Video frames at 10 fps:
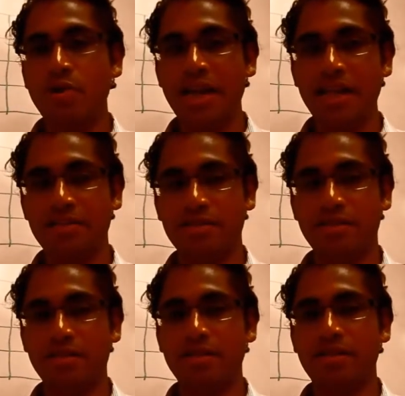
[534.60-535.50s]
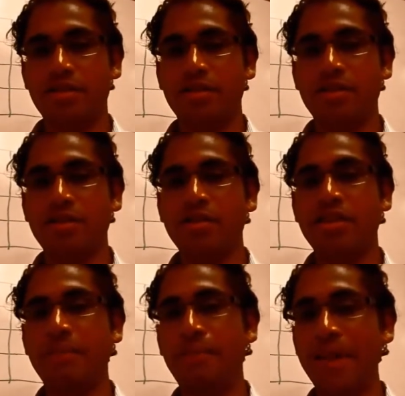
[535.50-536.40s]
Whereas
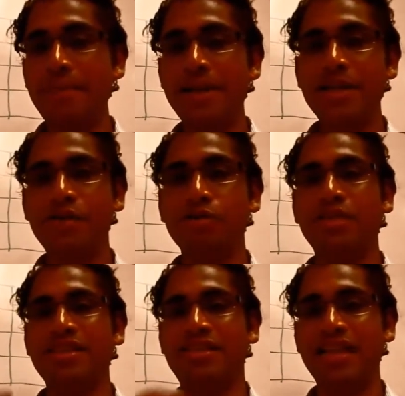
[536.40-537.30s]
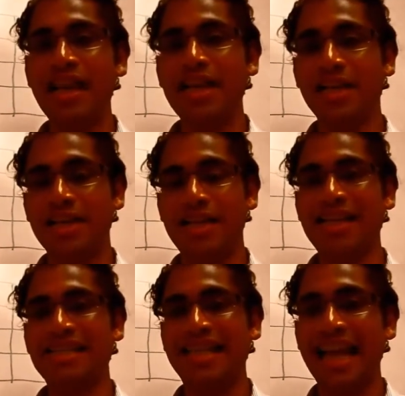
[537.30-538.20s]
the payment to the seller
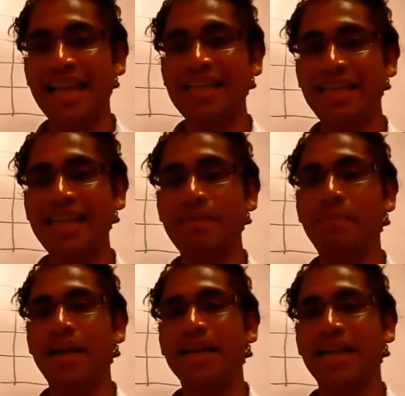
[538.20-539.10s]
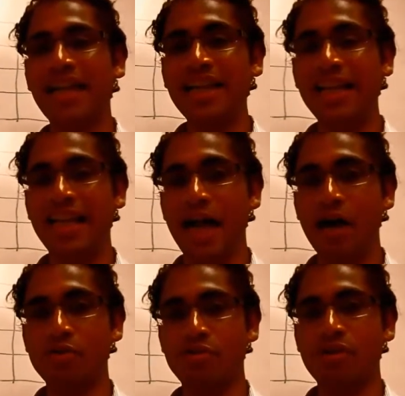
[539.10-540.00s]
is guaranteed by a
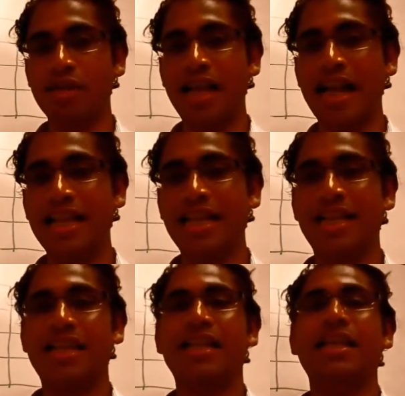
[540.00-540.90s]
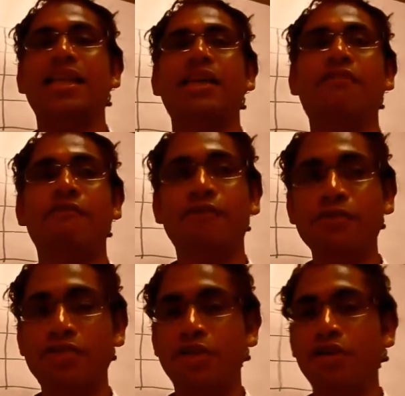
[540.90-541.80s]
clearinghouse, and a
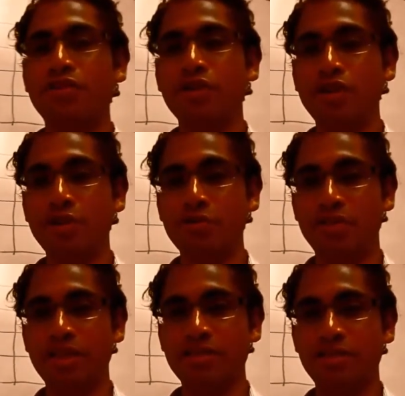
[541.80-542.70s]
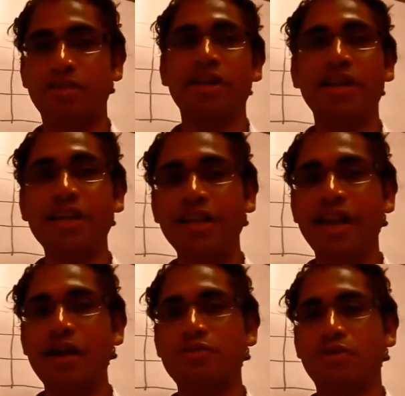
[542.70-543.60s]
future also uses, or a
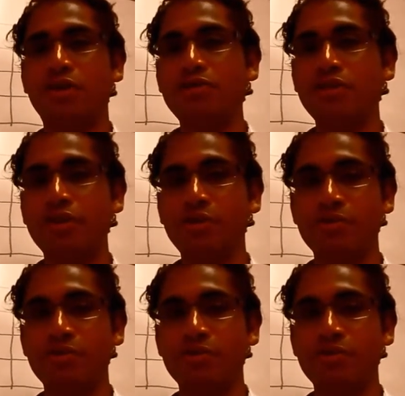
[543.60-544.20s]
clearinghouse also